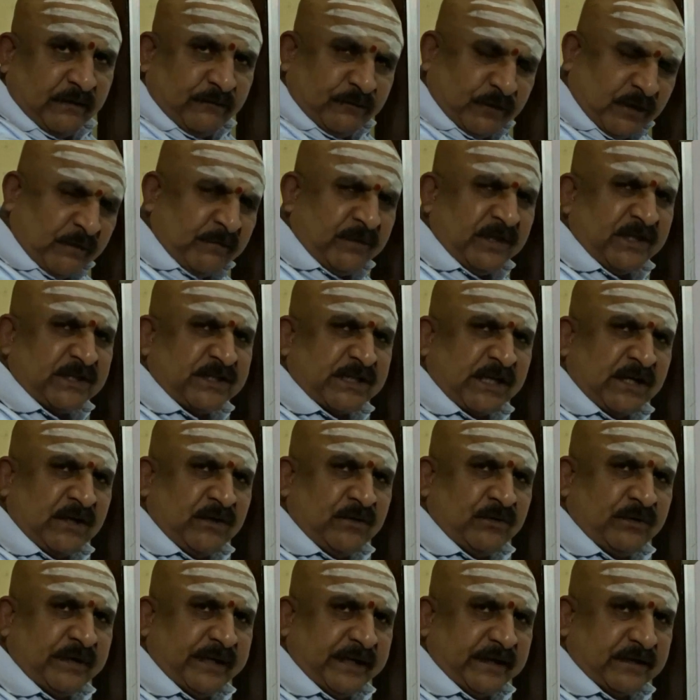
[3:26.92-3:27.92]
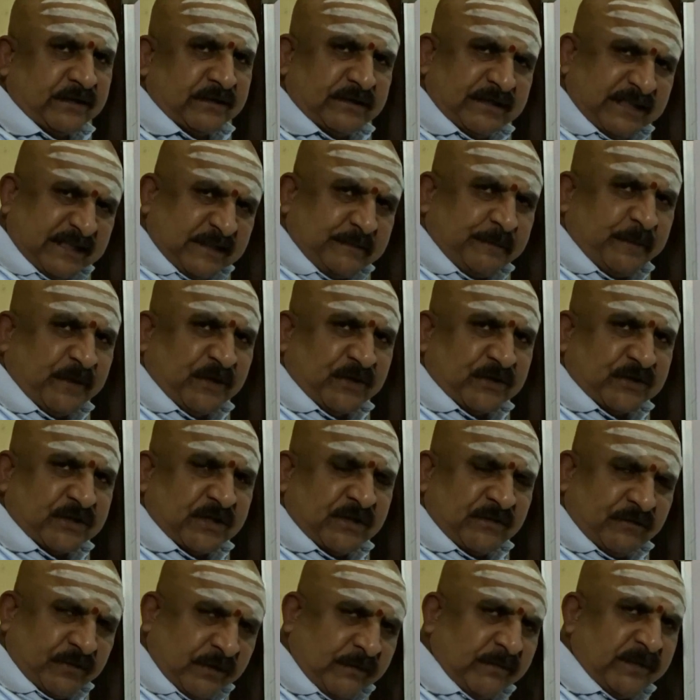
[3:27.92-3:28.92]
from the childhood days, this
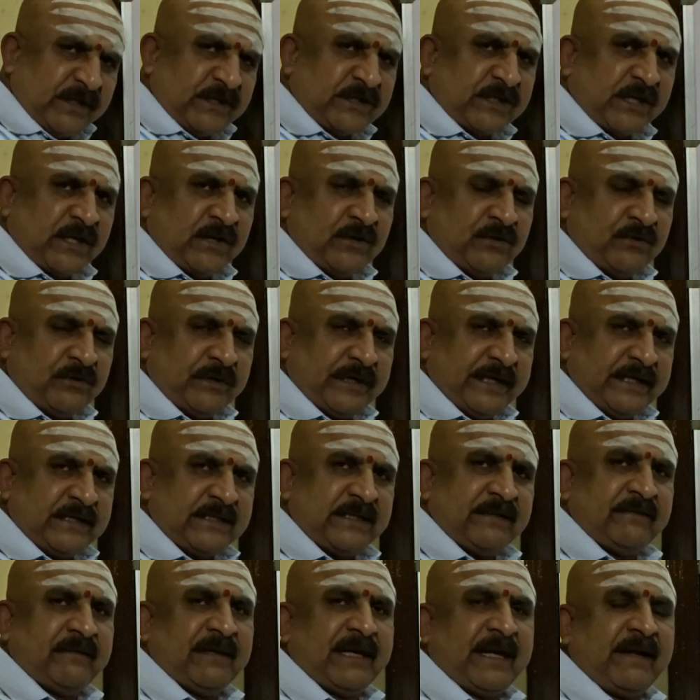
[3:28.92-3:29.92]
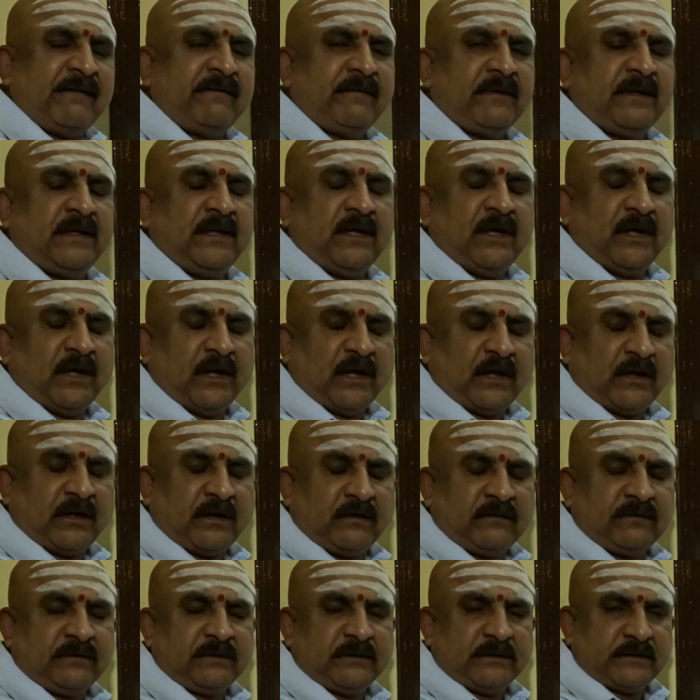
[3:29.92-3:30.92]
person from the childhood days, he will have lot
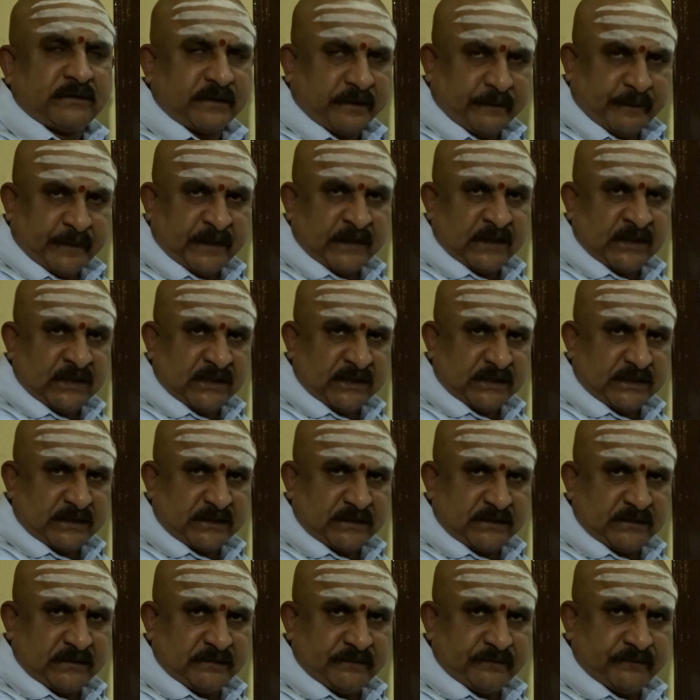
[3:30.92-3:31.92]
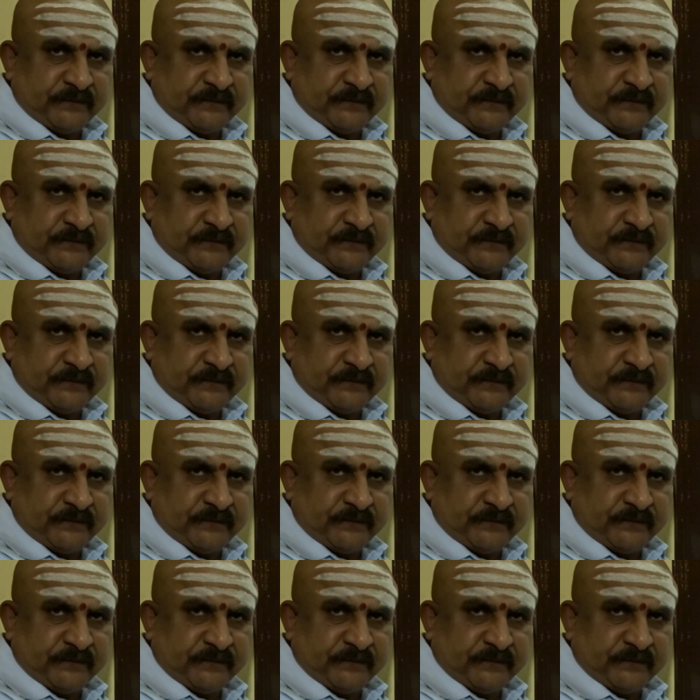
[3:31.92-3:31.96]
of troubles.